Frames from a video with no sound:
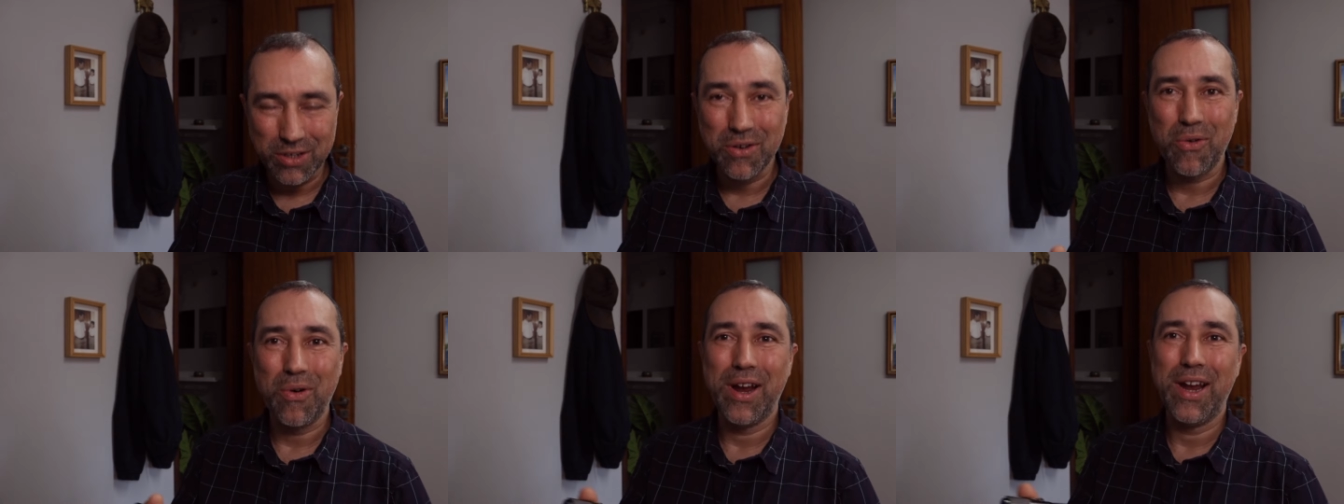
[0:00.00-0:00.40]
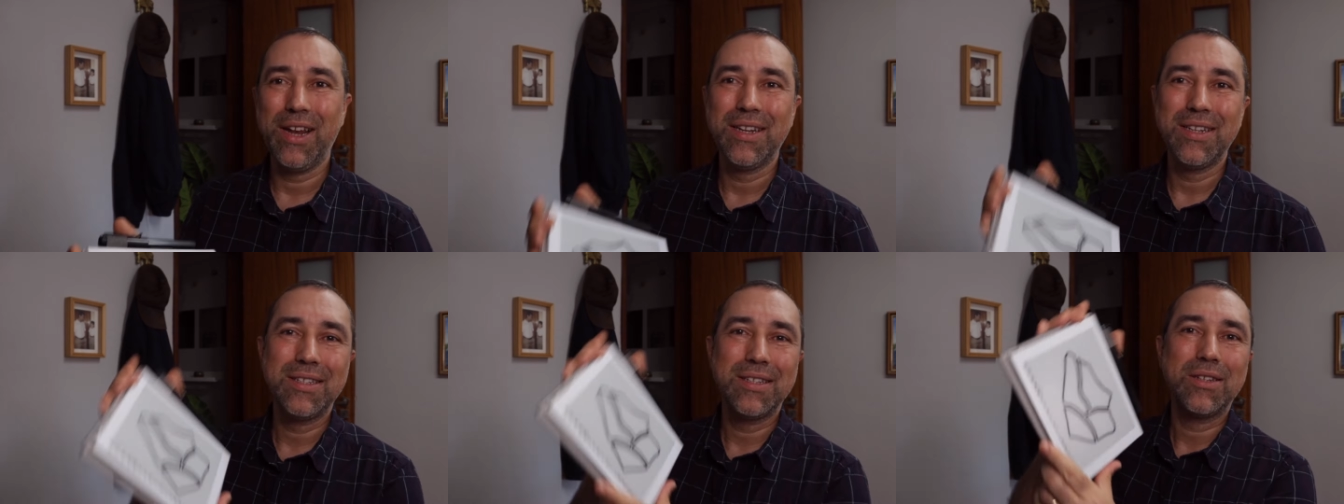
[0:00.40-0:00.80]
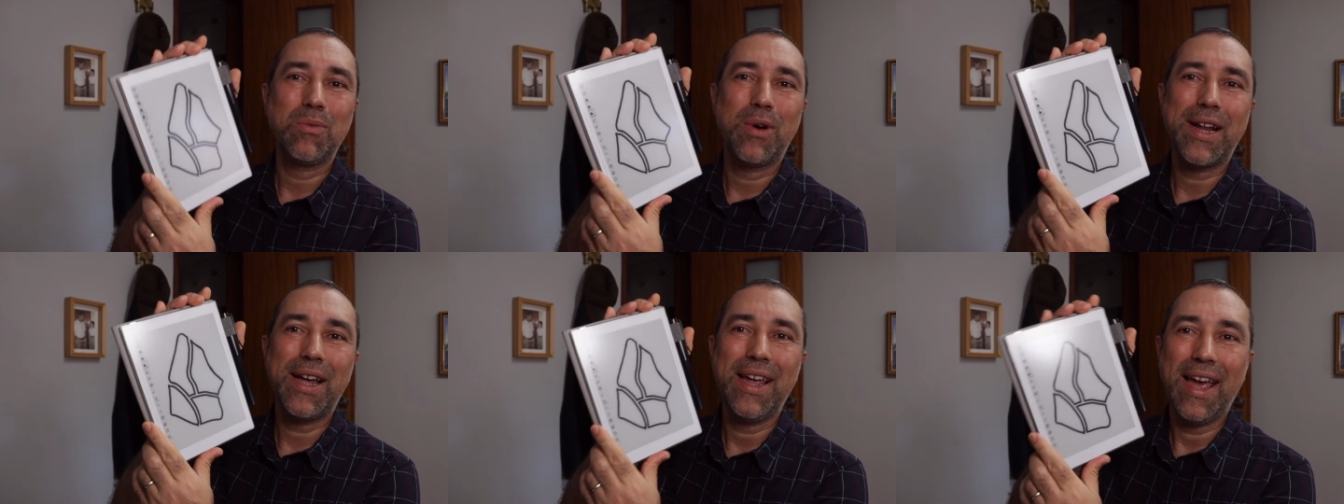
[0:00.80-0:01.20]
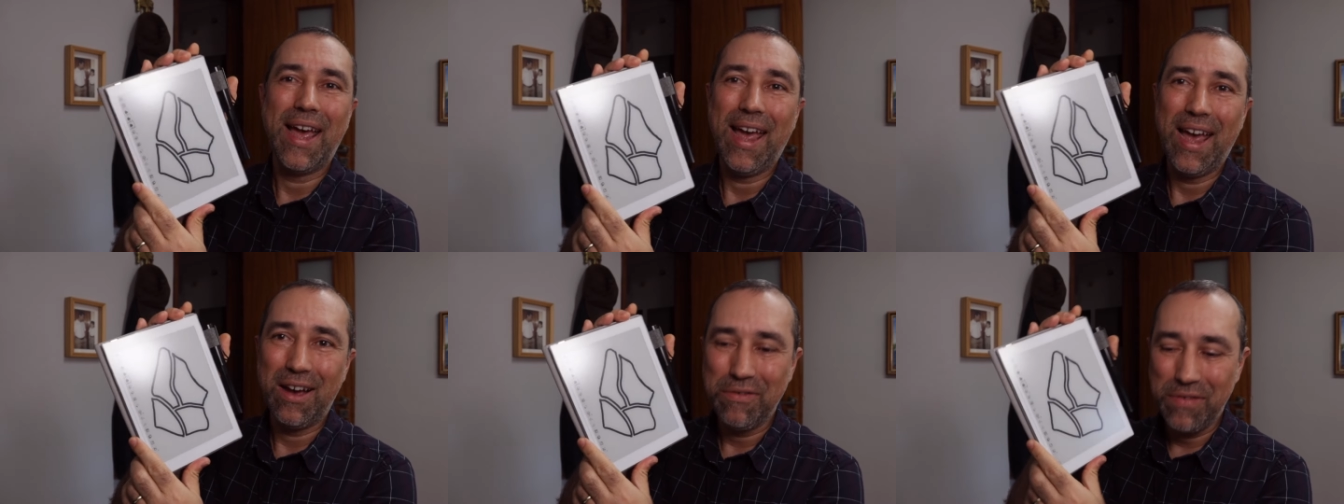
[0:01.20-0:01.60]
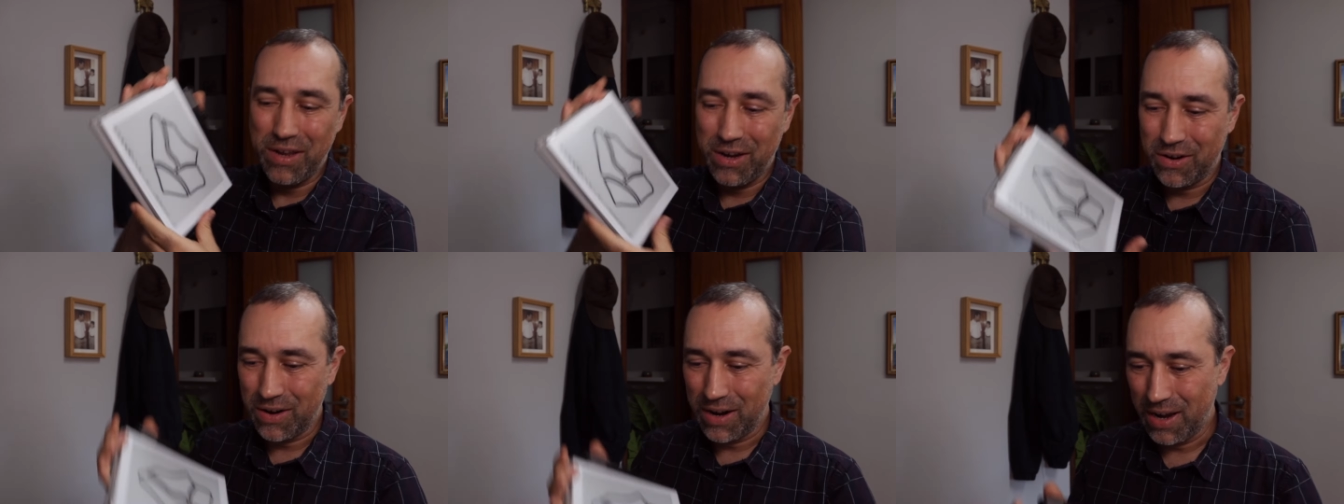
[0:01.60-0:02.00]
screen. This is what I have
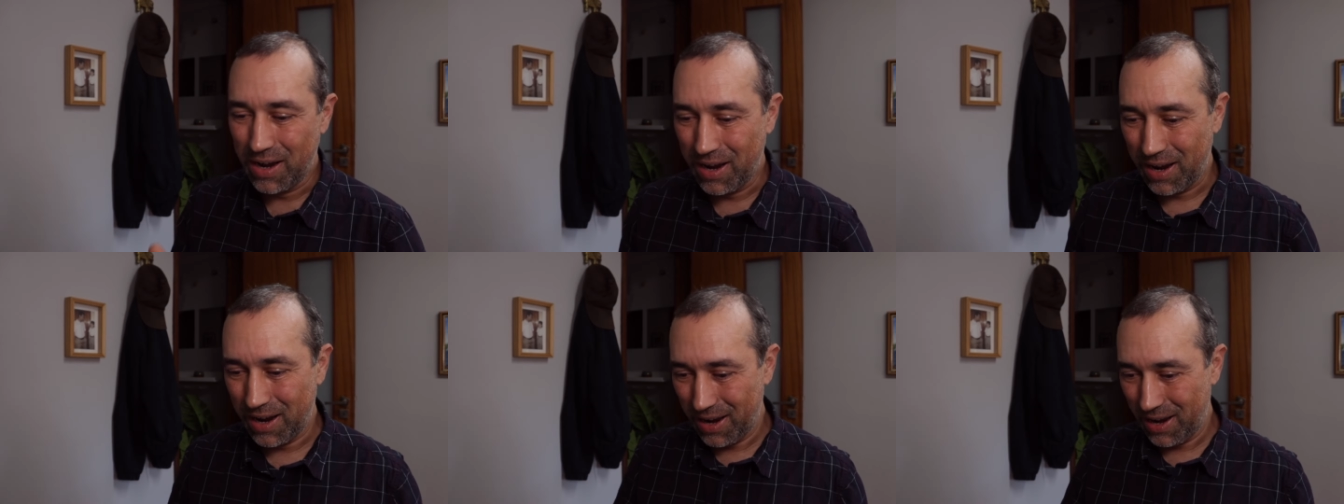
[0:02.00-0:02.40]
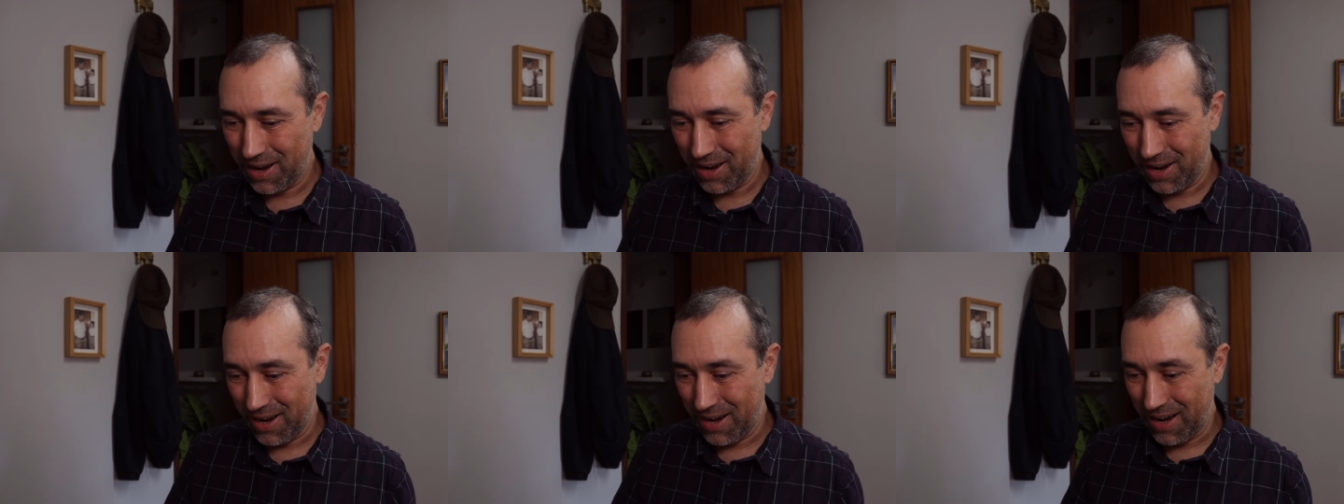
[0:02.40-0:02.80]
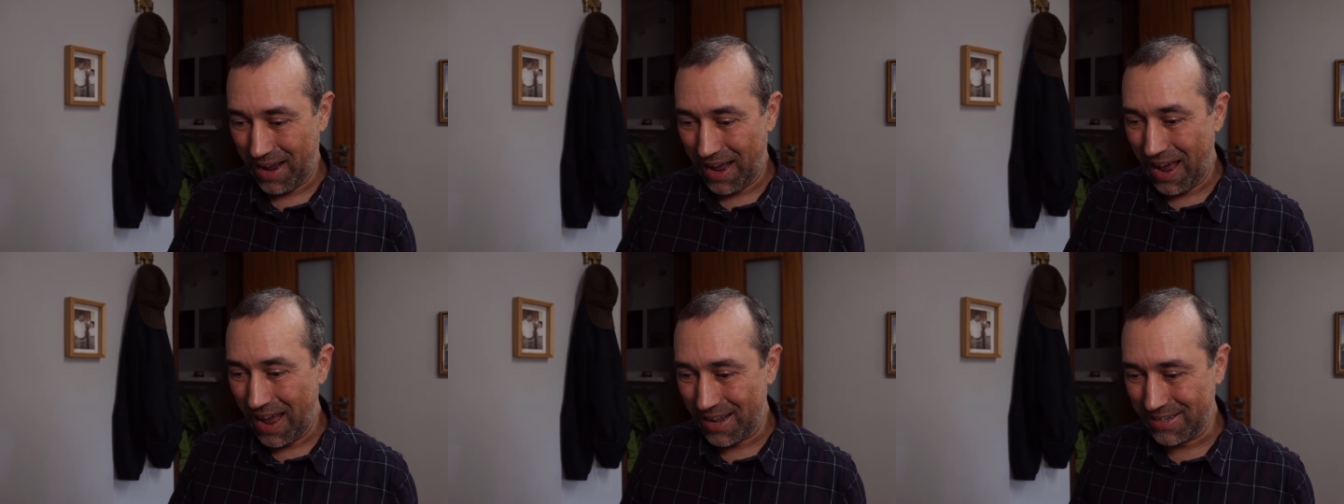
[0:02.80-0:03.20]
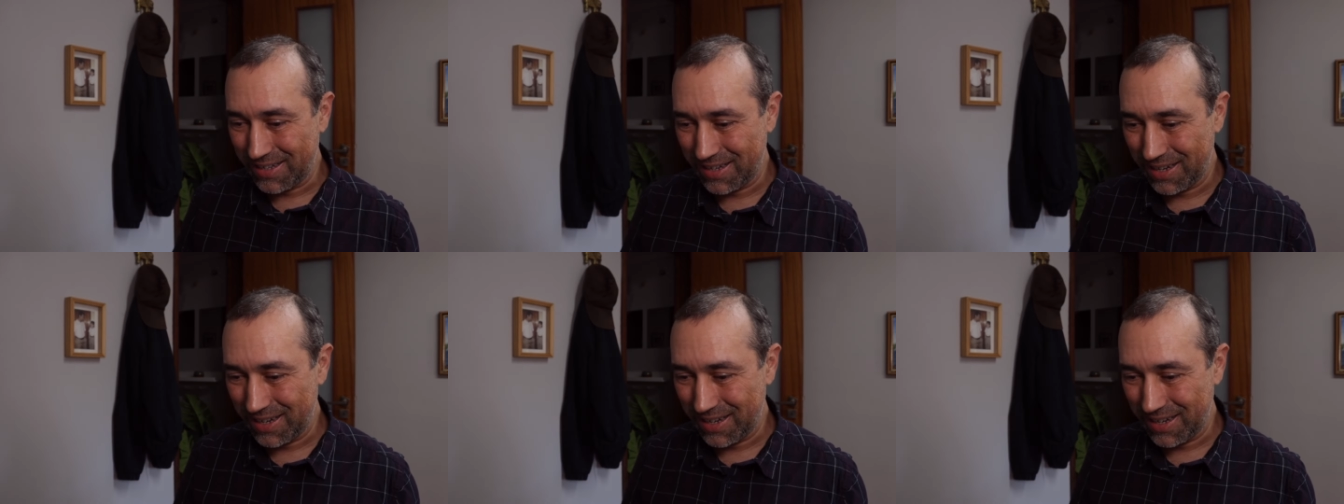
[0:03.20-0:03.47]
here and adds